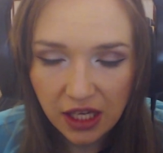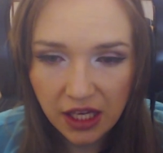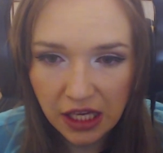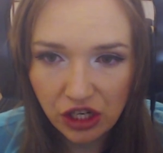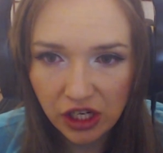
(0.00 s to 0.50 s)

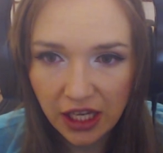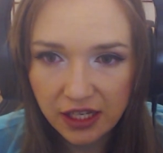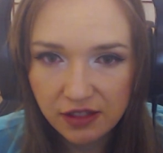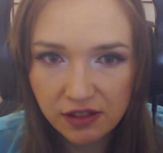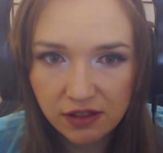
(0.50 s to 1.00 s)
He hearing
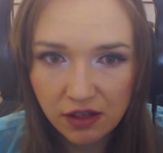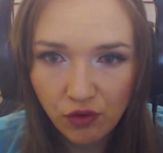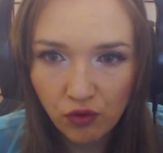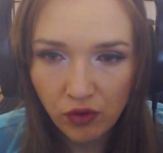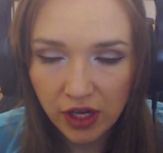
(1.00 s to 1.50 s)
his
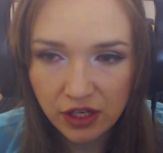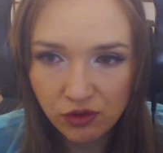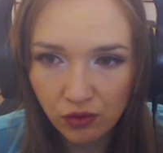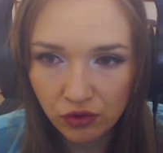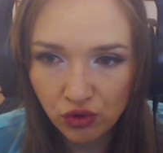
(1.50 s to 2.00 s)

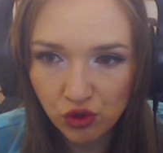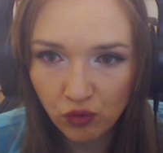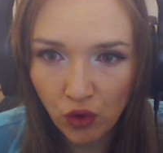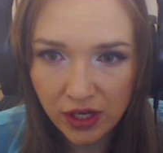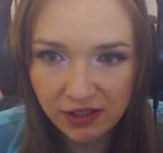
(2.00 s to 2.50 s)
those
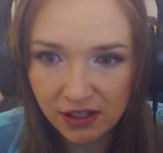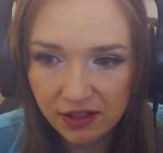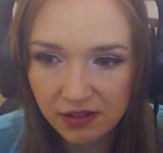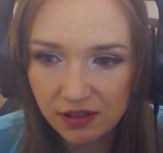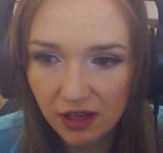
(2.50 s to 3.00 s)

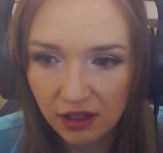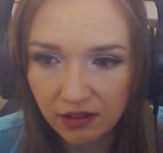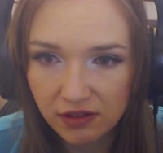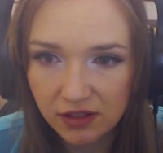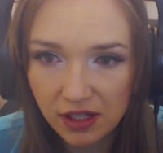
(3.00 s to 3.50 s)
voices, that
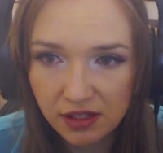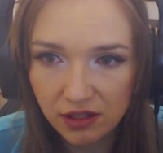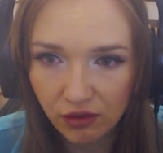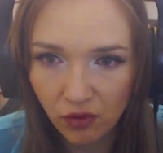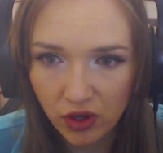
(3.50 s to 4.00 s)

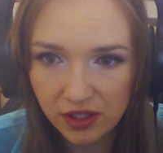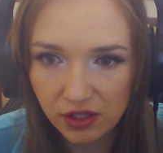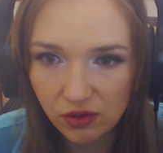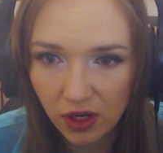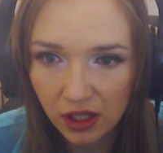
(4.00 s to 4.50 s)
sister
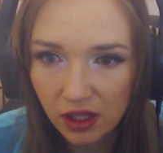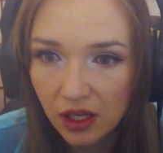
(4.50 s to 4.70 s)
voices, right?